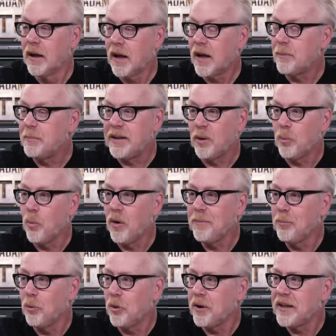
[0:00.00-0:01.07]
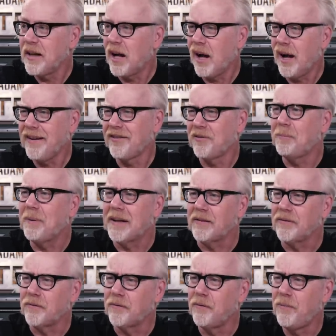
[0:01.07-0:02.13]
I mean, at one point, I spent
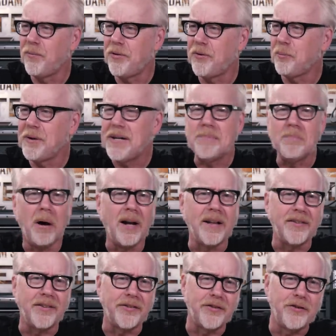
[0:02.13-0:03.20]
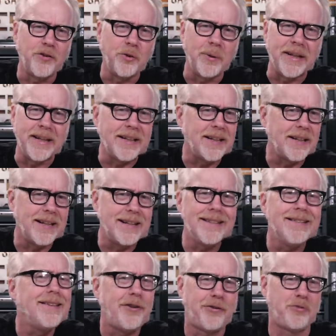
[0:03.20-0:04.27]
three months doing
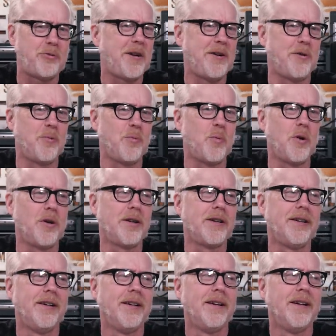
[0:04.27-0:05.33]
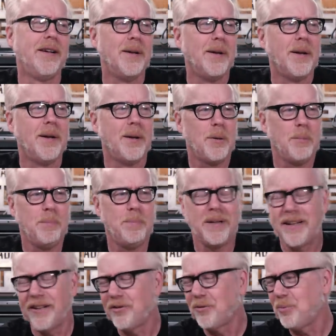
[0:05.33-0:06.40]
Illustrator work
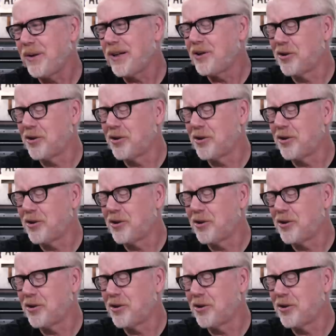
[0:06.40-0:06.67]
because we